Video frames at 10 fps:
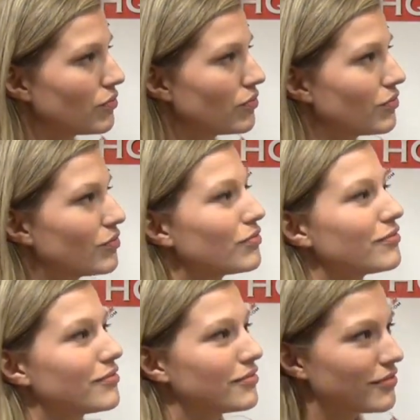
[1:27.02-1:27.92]

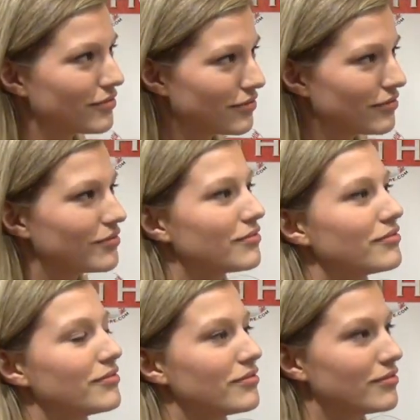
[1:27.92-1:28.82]

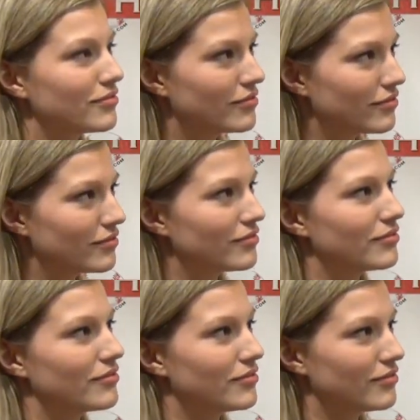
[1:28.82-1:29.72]

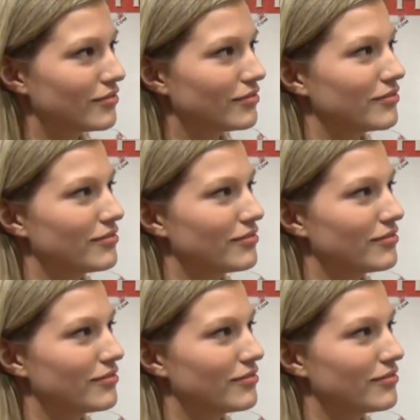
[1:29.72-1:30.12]
No words are spoken by the person on screen.